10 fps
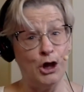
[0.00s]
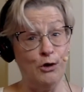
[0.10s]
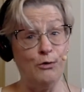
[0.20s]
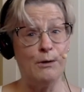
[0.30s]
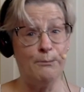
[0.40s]

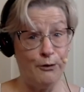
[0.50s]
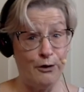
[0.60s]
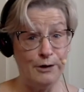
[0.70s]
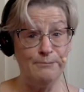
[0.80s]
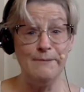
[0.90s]
You can
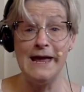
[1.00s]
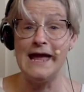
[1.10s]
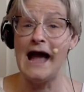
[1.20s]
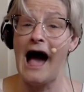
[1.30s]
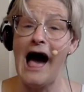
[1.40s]
put
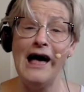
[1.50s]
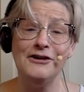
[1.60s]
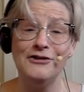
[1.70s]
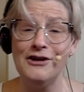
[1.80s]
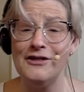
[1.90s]
me
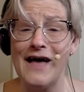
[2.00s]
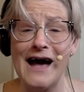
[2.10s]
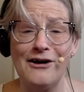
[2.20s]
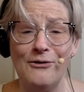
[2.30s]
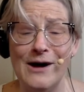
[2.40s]
under
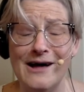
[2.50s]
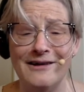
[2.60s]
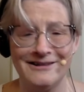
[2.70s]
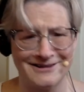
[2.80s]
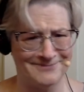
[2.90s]
that
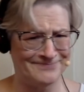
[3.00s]
quilt,